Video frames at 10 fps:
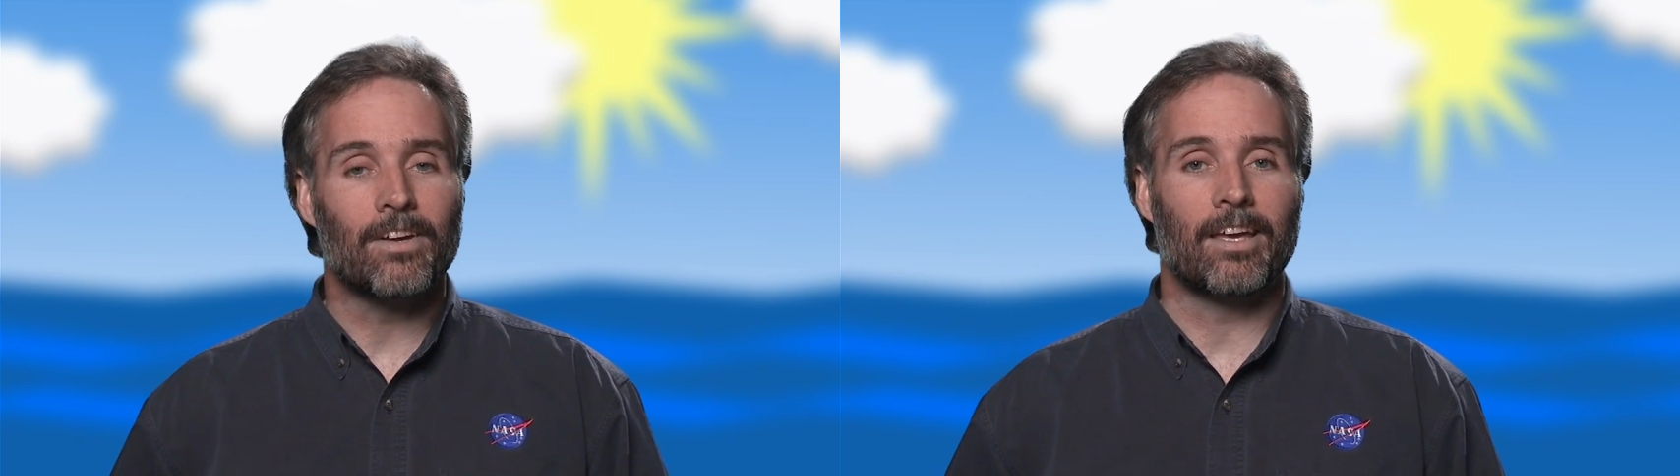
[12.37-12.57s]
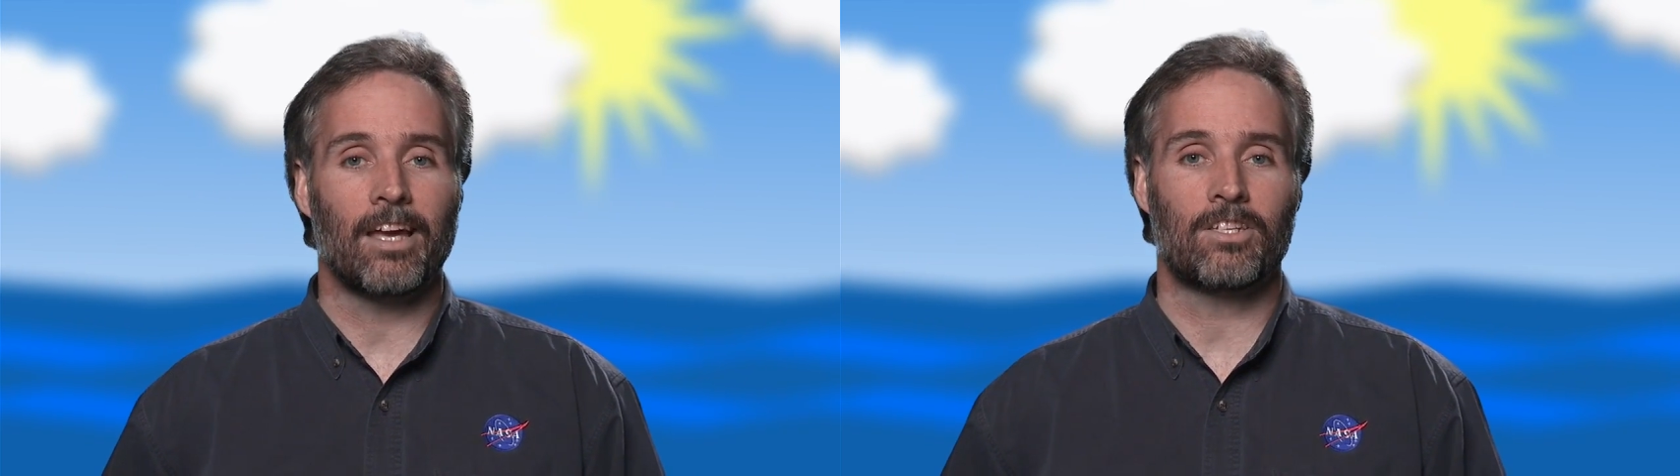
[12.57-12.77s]
a
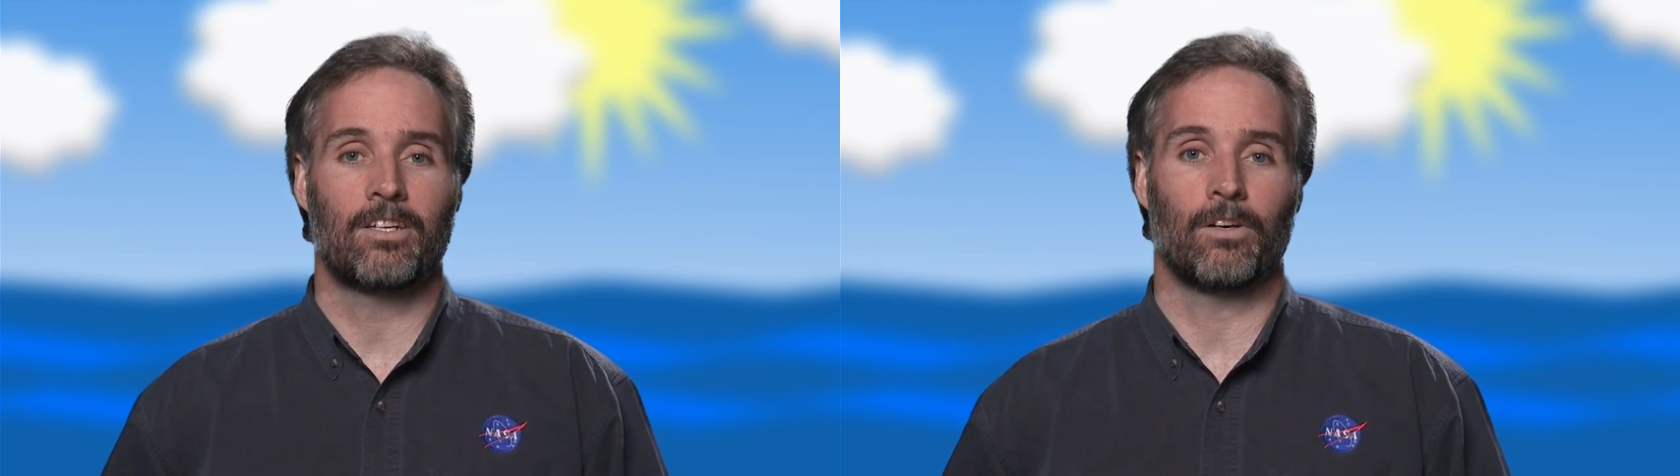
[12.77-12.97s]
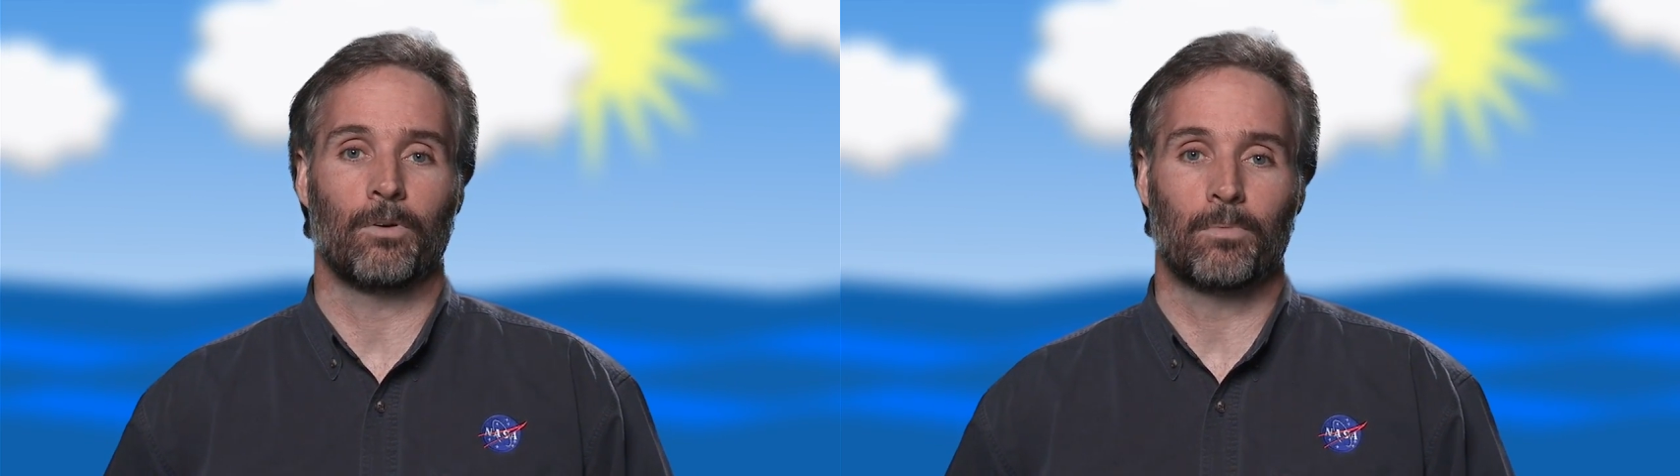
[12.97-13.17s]
guest
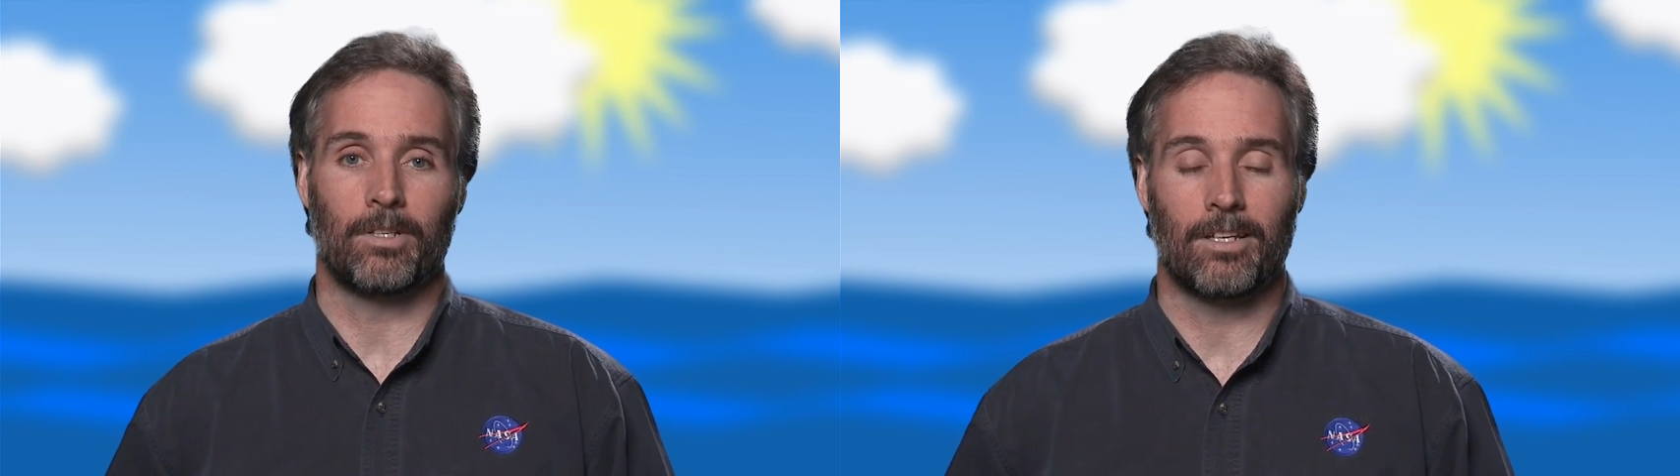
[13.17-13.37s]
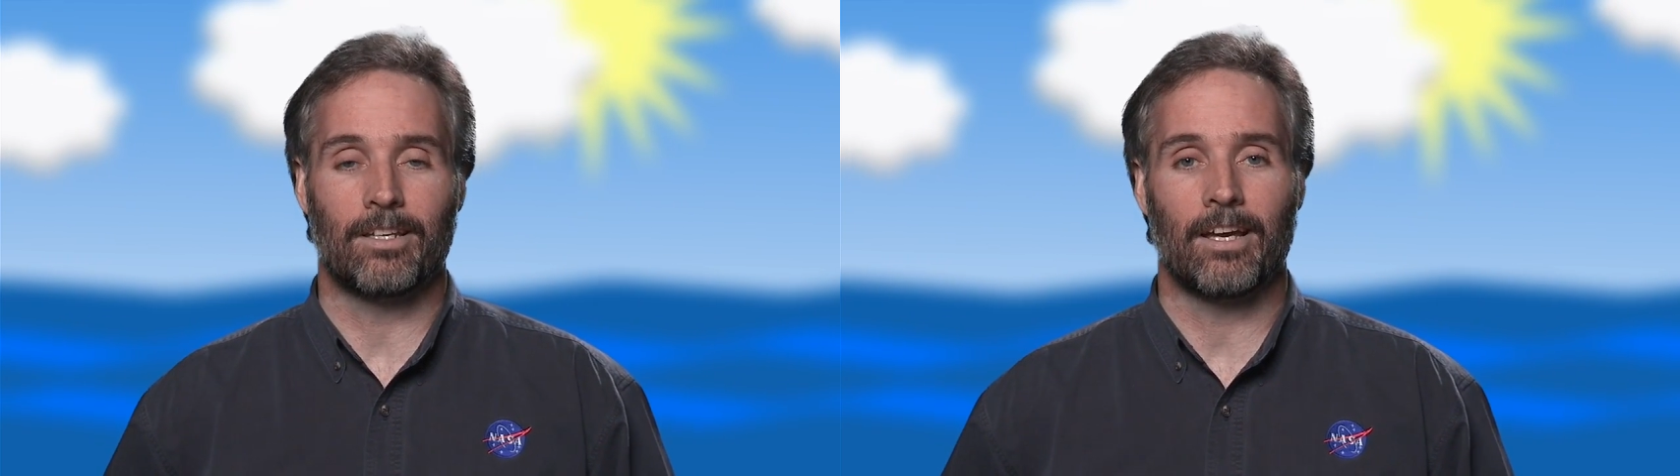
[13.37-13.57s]
here with me
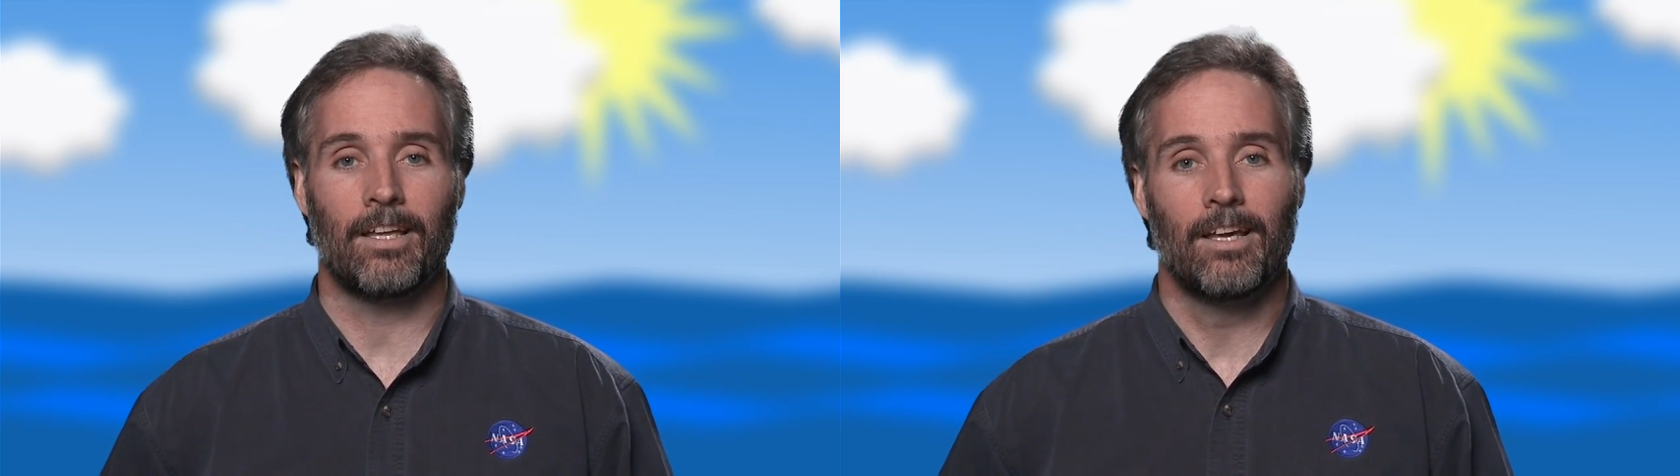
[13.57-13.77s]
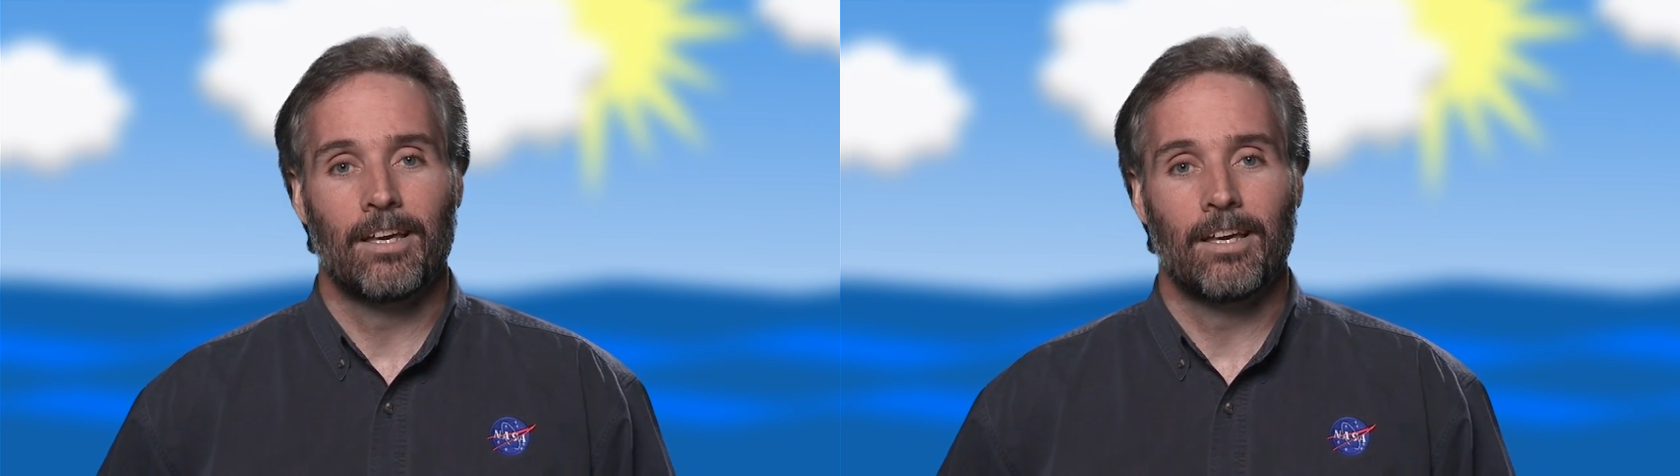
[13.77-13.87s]
today